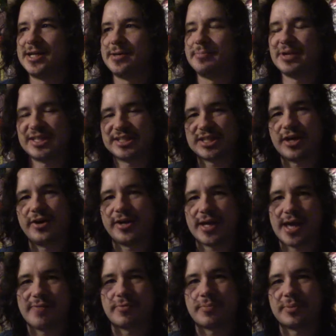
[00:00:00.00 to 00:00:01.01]
because I already
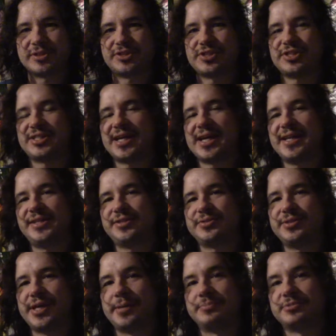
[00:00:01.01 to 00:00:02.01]
have a bunch of the Tiny Toon
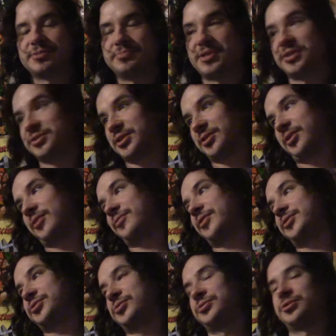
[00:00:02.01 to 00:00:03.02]
games, and because I love
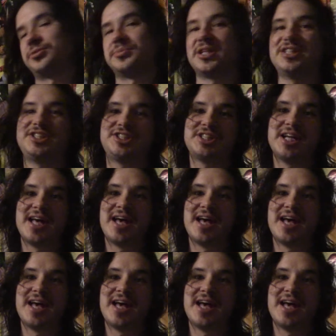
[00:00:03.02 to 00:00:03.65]
that show so much,